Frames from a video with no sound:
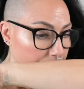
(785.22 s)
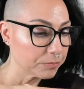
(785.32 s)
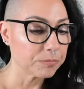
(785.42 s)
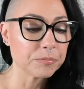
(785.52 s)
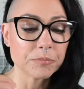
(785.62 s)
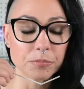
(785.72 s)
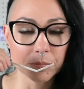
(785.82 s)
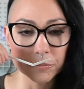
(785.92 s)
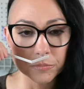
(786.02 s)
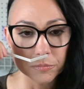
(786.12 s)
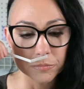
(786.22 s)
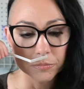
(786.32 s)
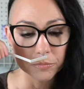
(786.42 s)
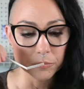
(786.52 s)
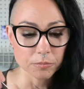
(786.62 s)

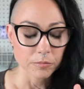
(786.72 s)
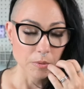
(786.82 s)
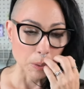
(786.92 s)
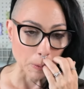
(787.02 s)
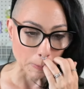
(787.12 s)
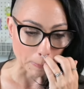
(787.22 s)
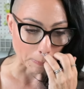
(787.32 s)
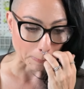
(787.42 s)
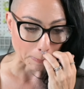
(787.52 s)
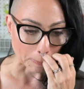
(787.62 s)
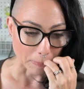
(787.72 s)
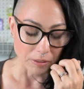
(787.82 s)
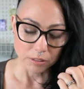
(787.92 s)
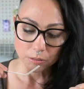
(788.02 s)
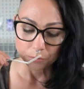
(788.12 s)

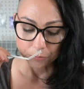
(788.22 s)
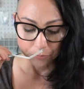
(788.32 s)
No one is speaking in this clip.